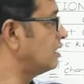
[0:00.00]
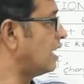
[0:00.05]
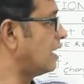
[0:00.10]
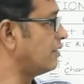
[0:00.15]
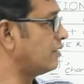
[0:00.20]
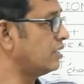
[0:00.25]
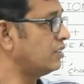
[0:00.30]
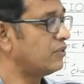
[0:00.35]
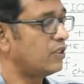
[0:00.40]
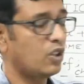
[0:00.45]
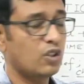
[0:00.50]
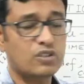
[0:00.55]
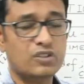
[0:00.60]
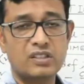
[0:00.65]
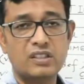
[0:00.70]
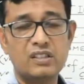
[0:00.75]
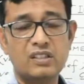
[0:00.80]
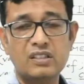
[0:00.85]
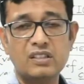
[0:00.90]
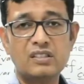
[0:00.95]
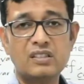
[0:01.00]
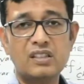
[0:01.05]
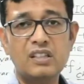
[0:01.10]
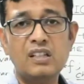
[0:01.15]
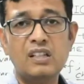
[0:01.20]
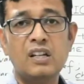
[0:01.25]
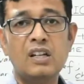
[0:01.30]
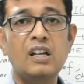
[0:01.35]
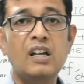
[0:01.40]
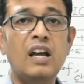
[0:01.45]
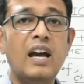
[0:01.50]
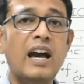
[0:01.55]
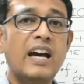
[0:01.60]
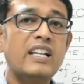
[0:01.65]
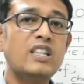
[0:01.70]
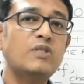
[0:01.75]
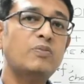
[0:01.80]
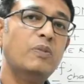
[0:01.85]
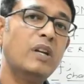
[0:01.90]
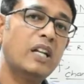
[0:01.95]
average velocity is the
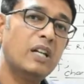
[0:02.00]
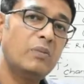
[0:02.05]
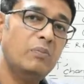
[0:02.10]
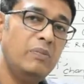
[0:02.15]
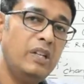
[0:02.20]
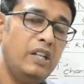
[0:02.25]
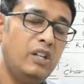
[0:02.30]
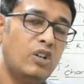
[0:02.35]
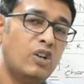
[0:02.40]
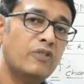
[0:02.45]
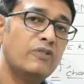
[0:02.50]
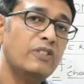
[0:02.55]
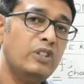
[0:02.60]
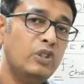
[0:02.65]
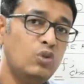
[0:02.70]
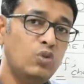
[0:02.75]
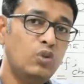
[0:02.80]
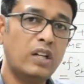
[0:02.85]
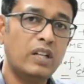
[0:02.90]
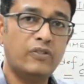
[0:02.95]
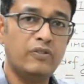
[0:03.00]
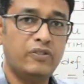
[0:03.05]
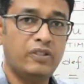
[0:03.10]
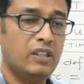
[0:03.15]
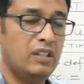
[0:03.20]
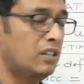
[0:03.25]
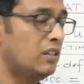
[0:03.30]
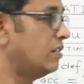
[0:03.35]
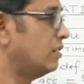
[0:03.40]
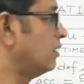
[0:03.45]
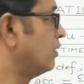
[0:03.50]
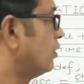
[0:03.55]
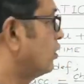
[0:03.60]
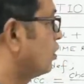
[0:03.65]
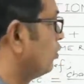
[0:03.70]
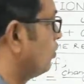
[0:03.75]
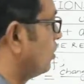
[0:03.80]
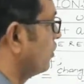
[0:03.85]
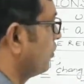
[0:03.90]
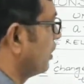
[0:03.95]
arithmetic mean of u and v. So
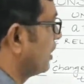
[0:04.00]
what we